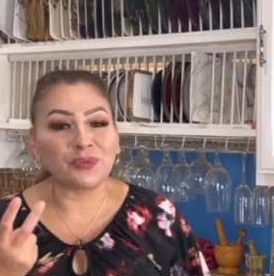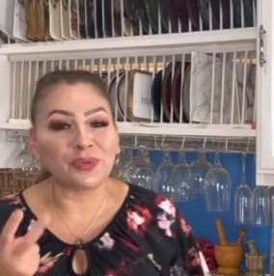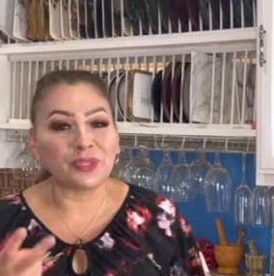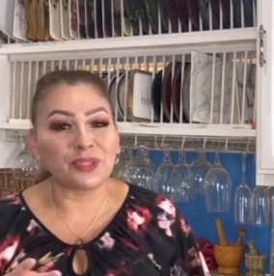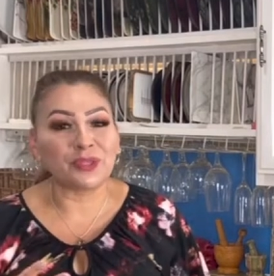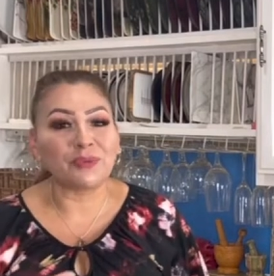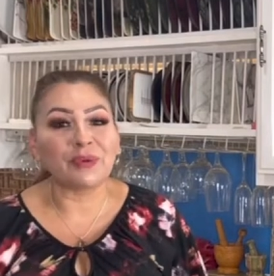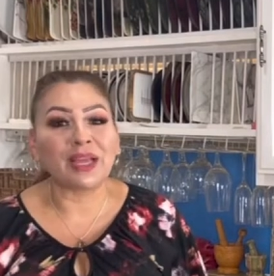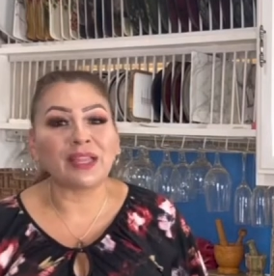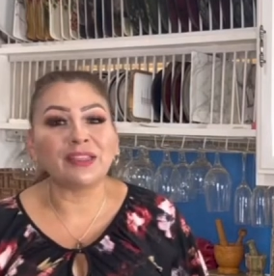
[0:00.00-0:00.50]

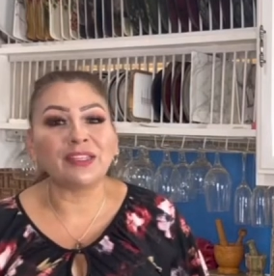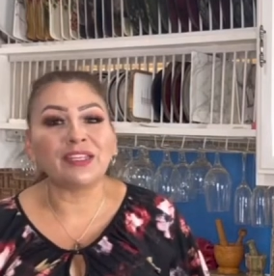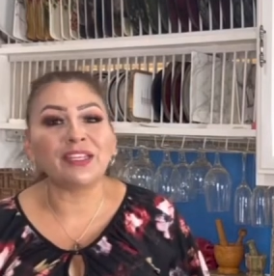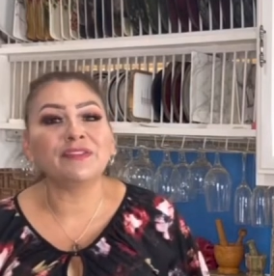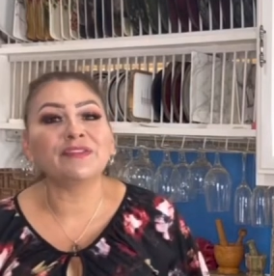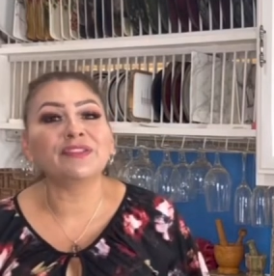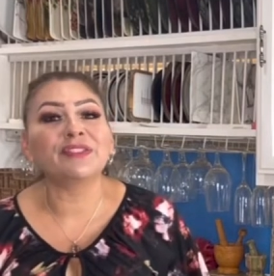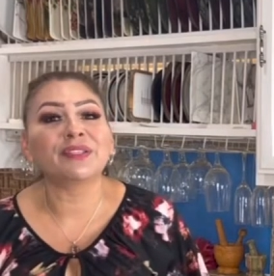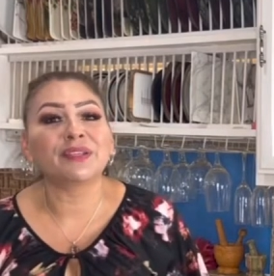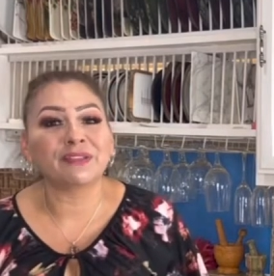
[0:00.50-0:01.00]
with your
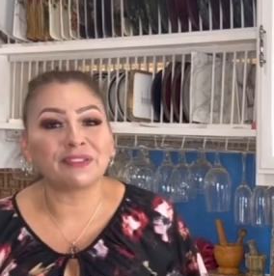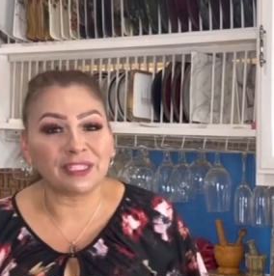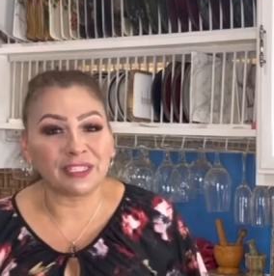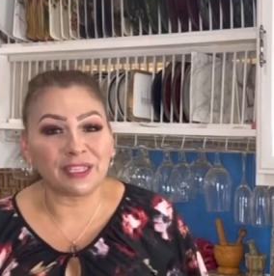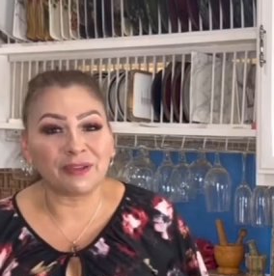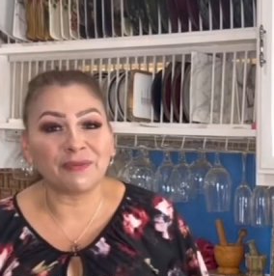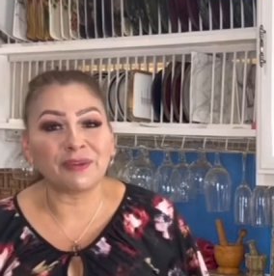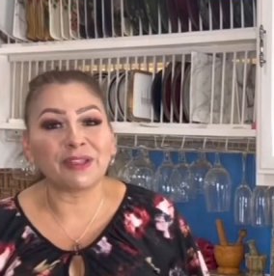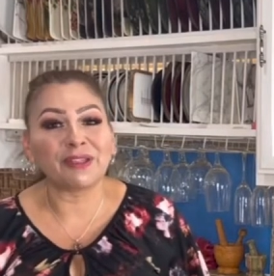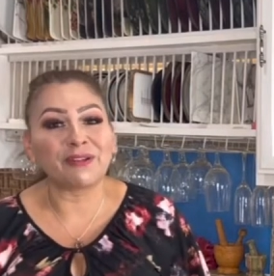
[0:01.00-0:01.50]
relatives, so
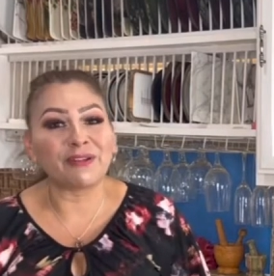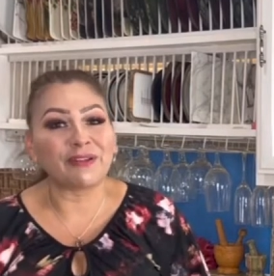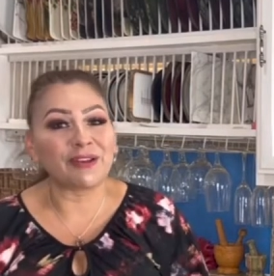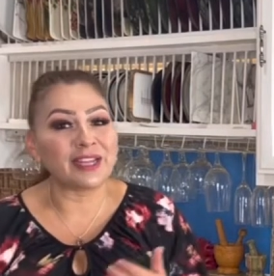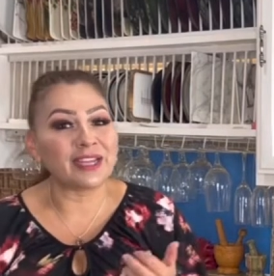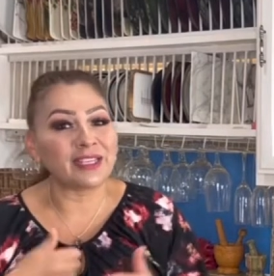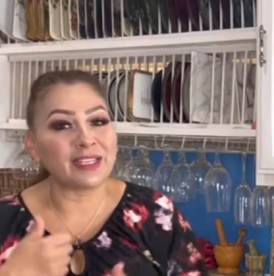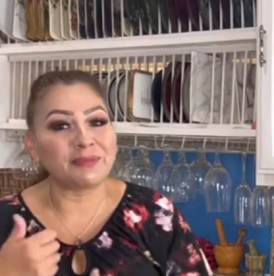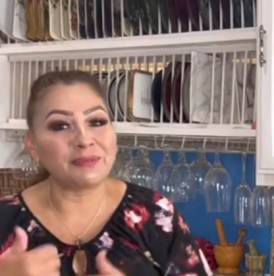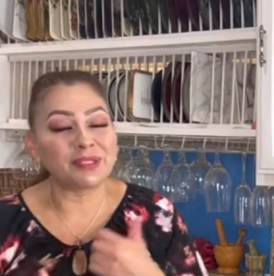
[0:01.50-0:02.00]
Cooking with
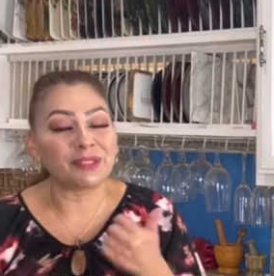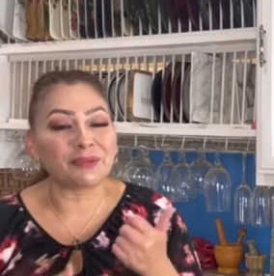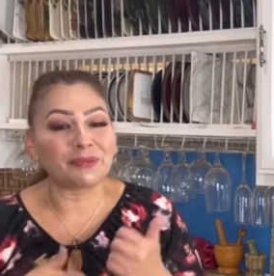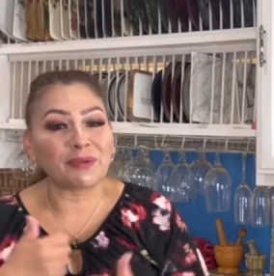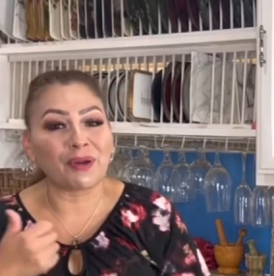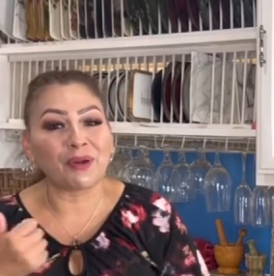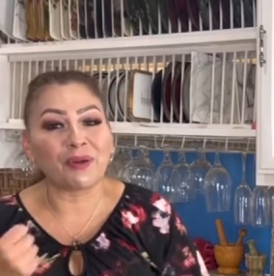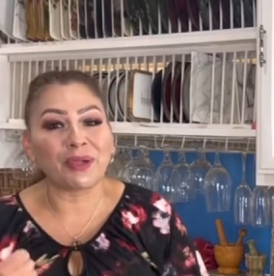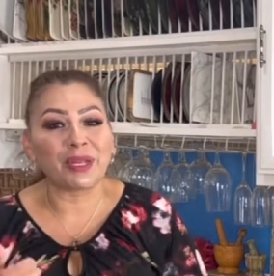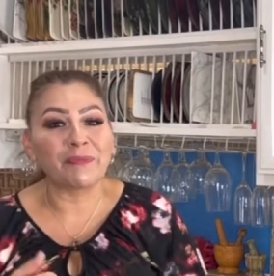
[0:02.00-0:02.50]
Gloria keeps
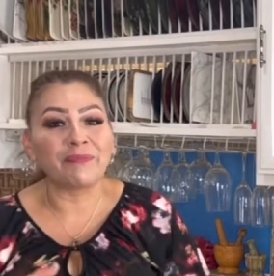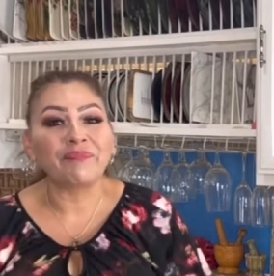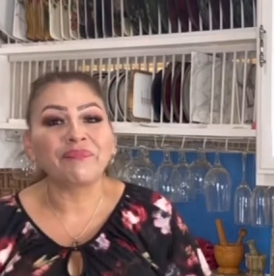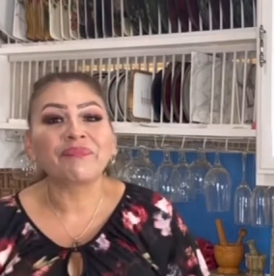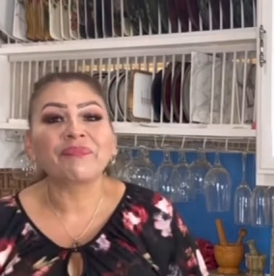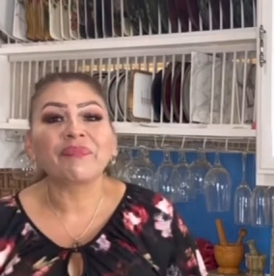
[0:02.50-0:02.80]
growing.